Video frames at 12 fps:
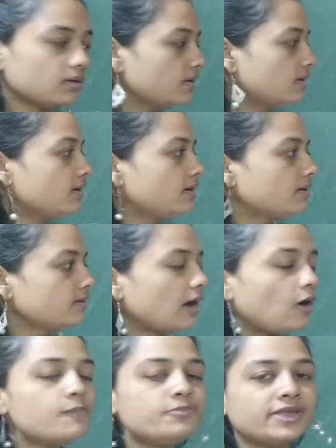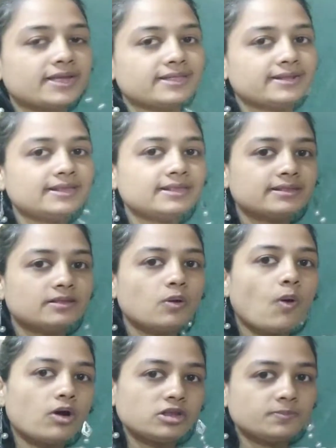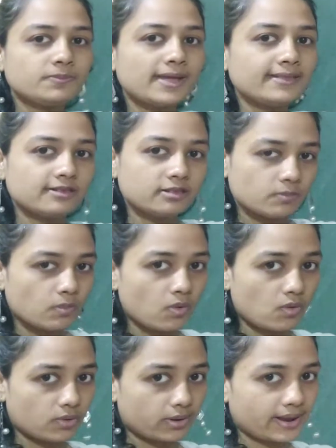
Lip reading: object, that is cost price is more.